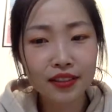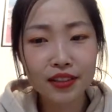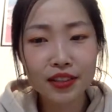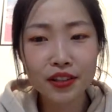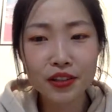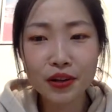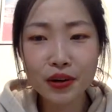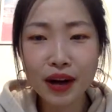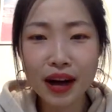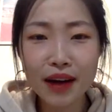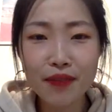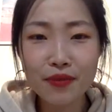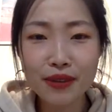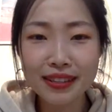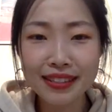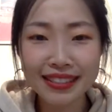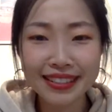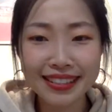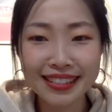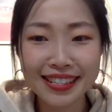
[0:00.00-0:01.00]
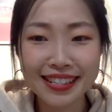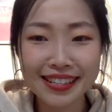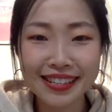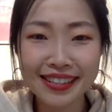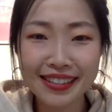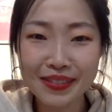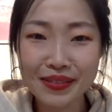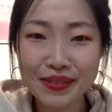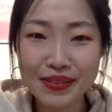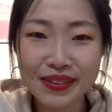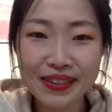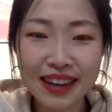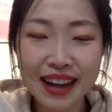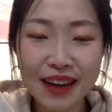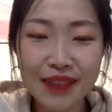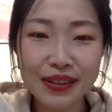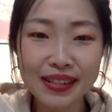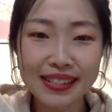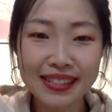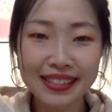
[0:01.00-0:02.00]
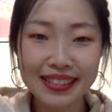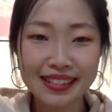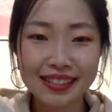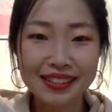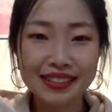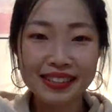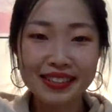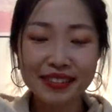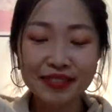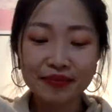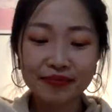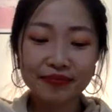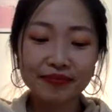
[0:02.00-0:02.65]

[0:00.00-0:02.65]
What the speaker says: didn't know I was teacher? I was teacher.